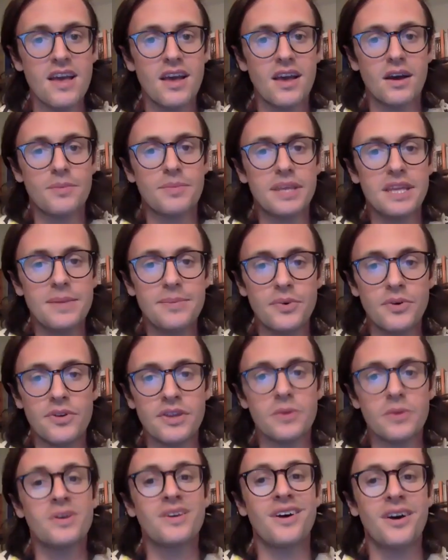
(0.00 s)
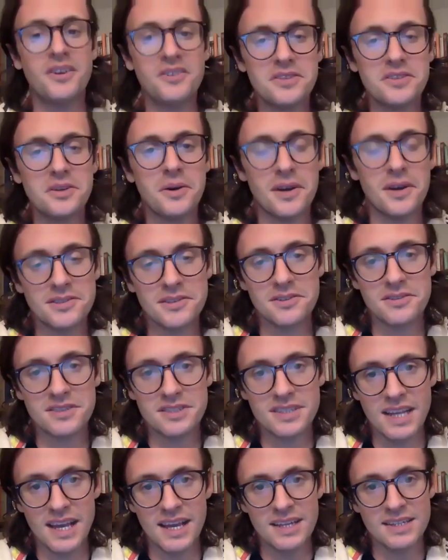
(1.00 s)
a people that we also
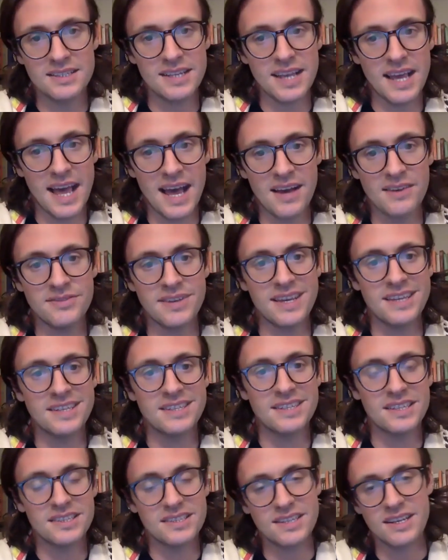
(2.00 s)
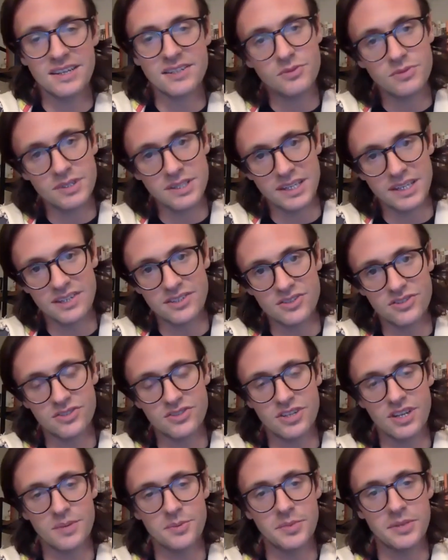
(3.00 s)
understand to have a distinct
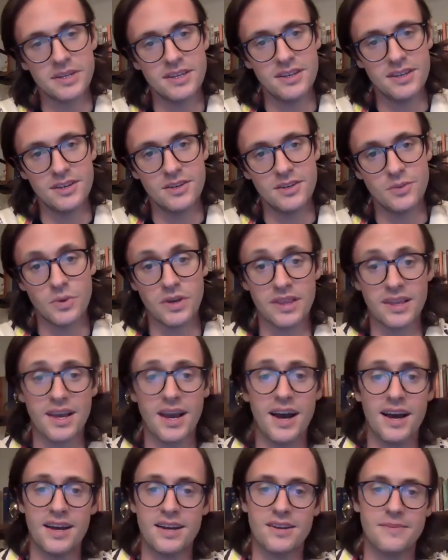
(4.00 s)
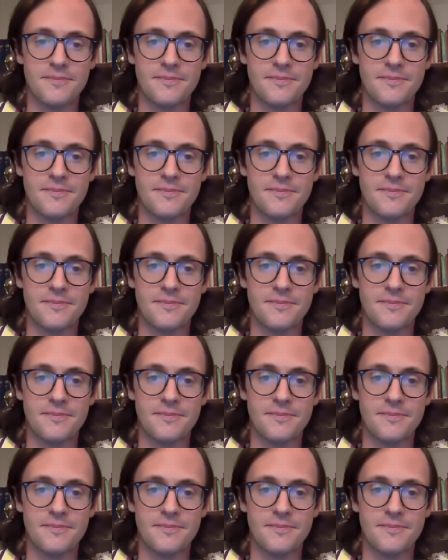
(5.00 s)
relationship with God.